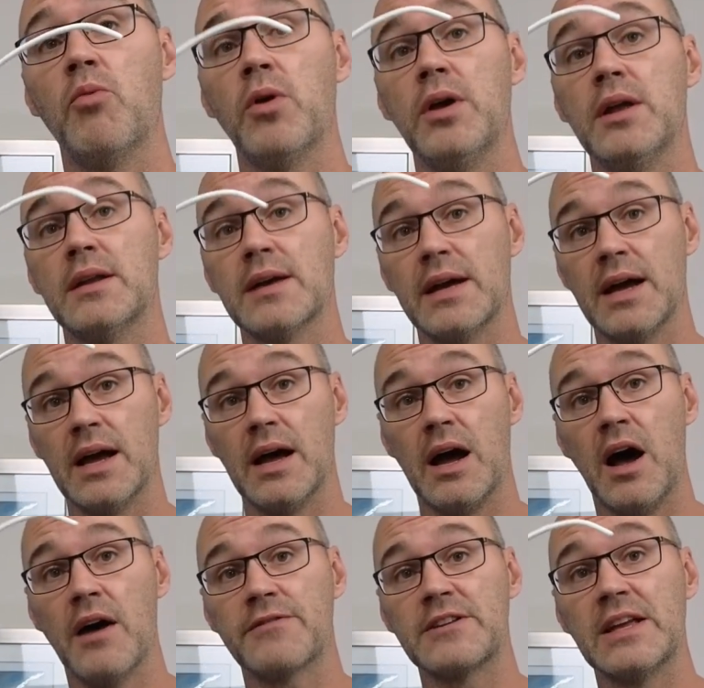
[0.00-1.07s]
We'd
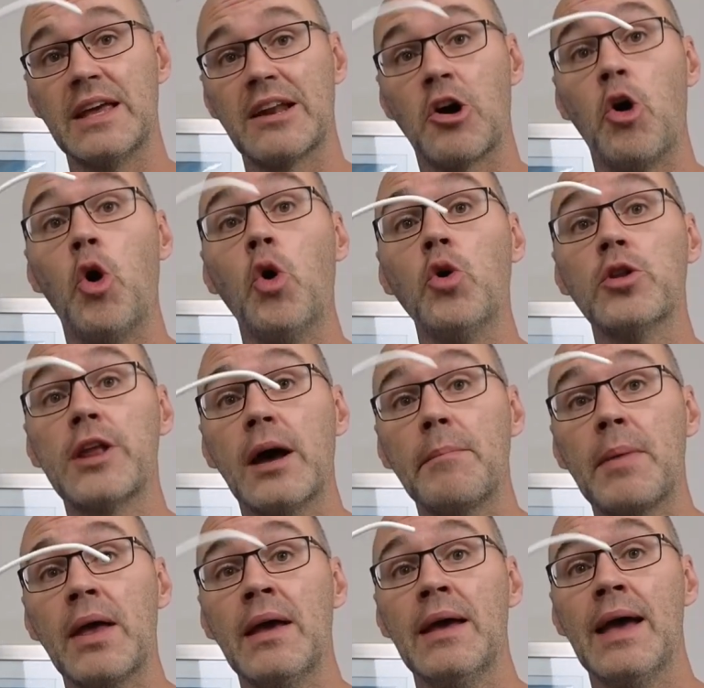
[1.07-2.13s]
often get hold
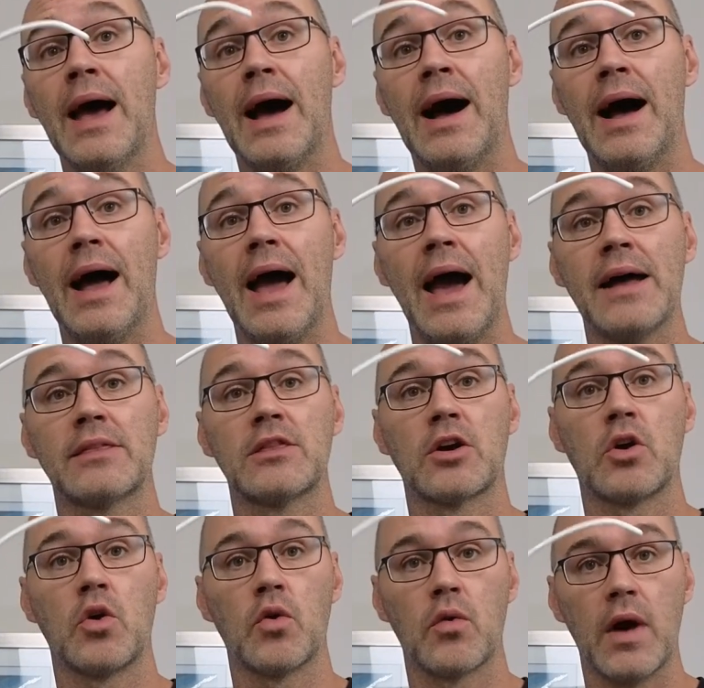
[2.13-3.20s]
up at the
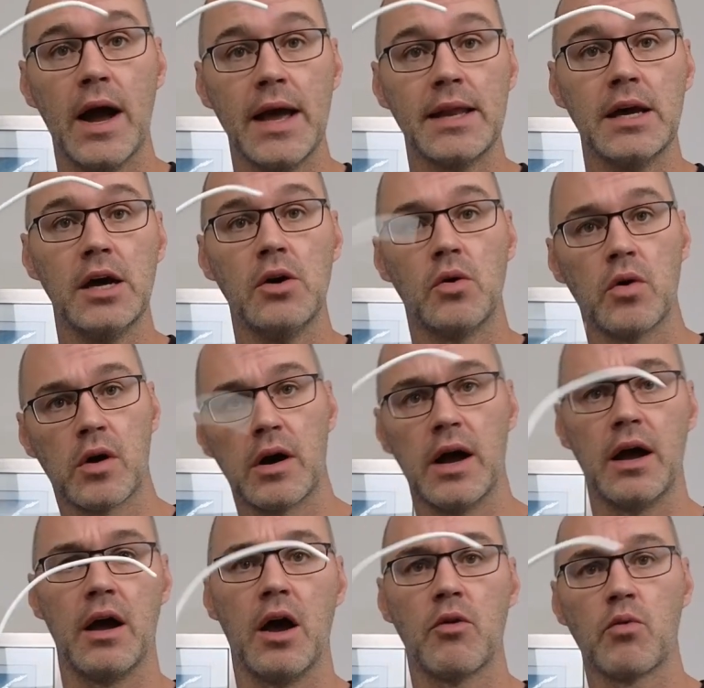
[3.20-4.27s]
carina or
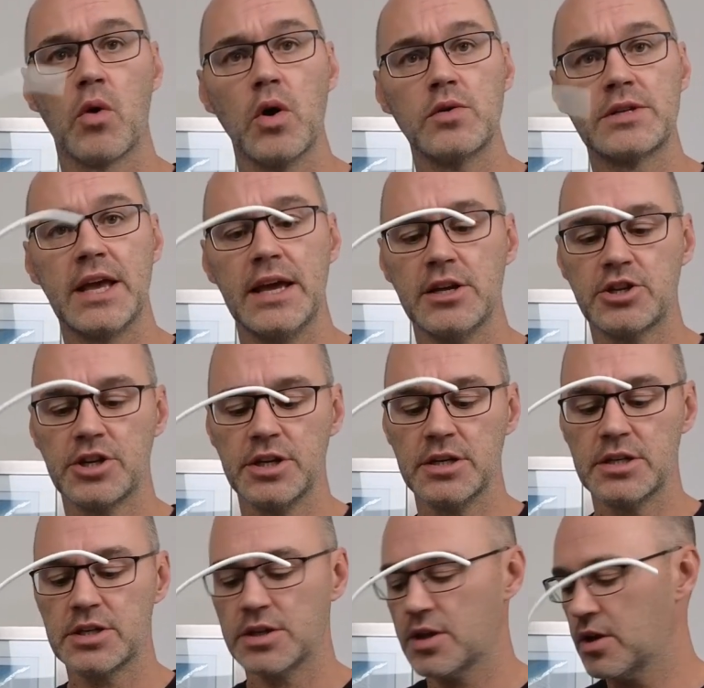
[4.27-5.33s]
a
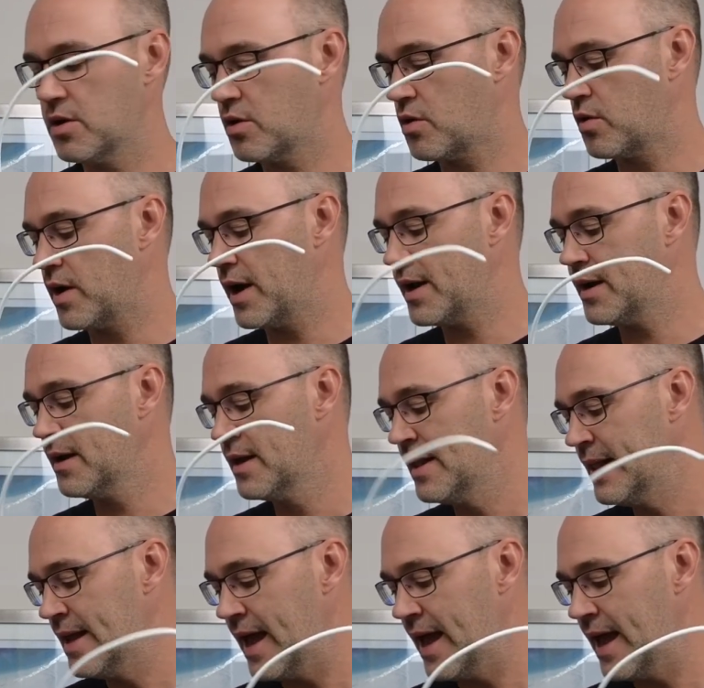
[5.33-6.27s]
rotation to the carina.